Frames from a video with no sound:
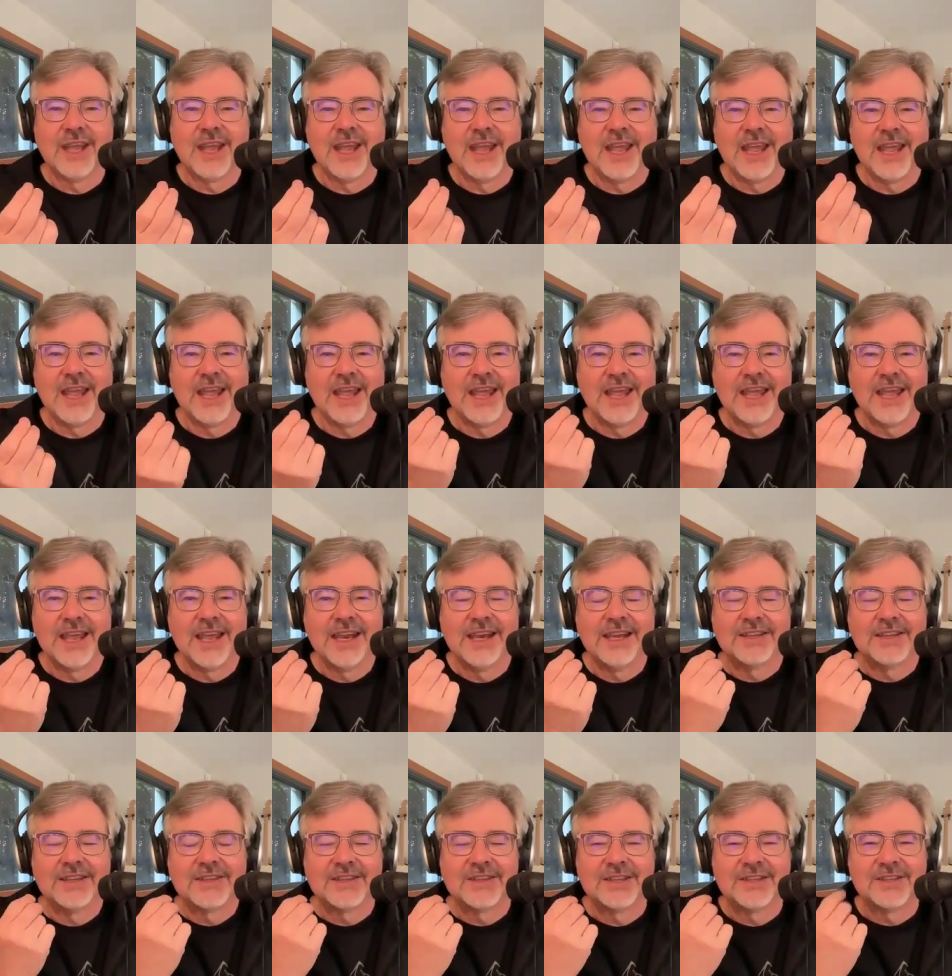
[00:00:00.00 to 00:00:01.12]
and
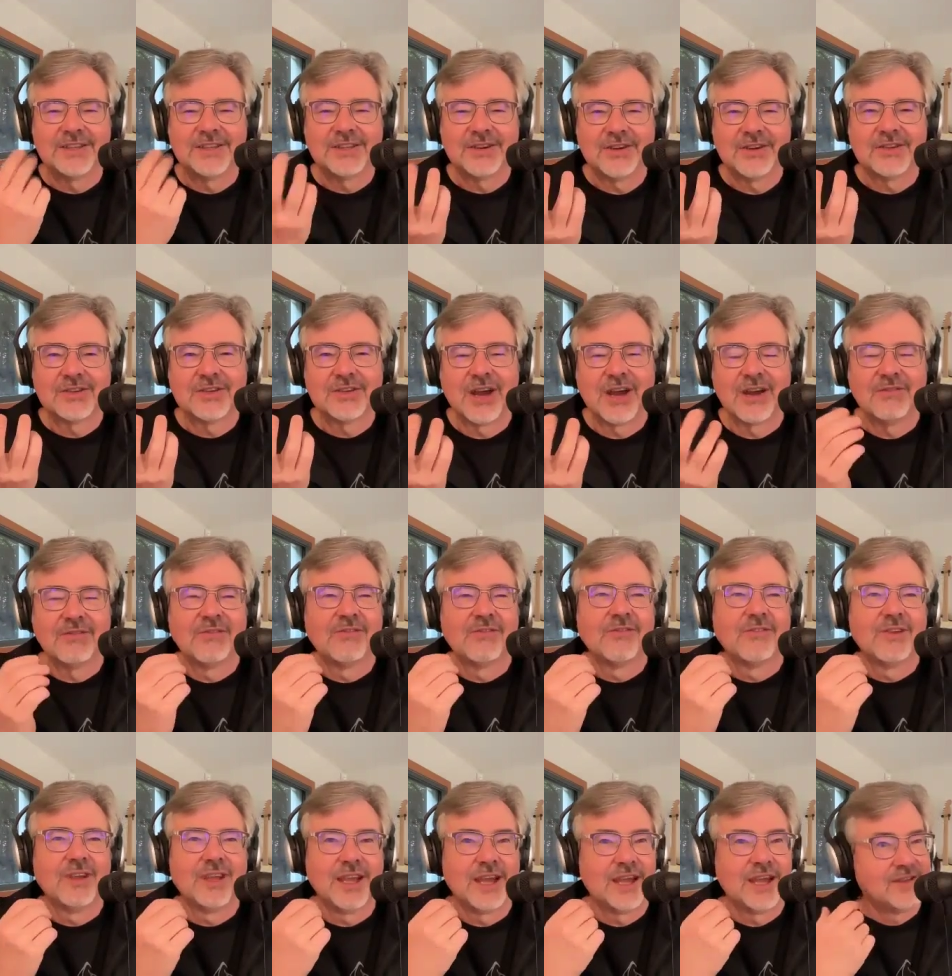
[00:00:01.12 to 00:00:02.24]
it starts off,
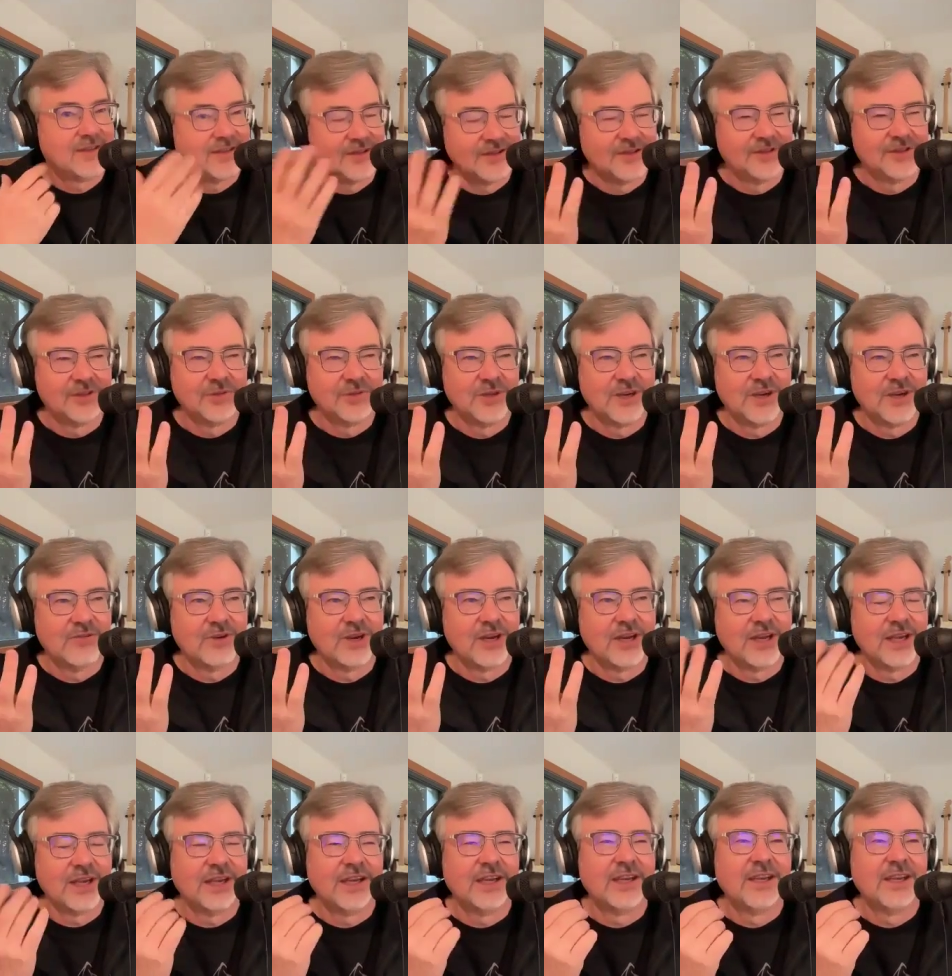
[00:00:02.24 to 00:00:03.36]
I still do it every
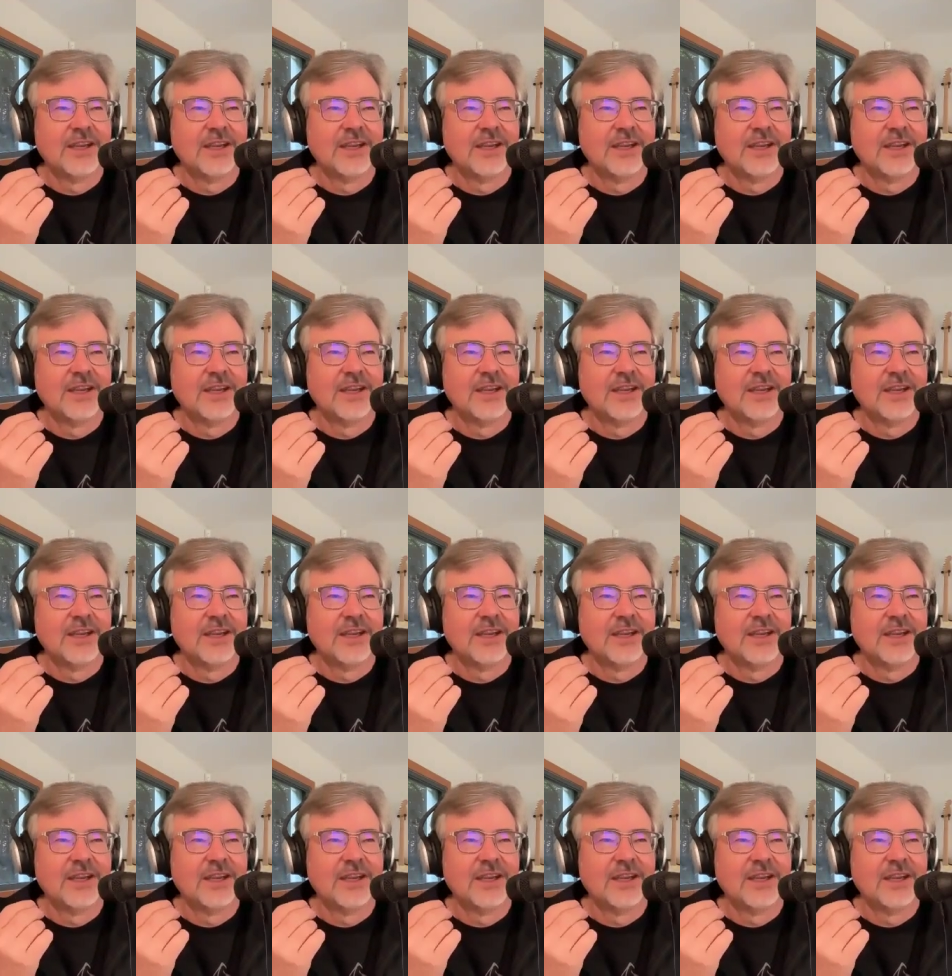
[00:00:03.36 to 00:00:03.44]
night.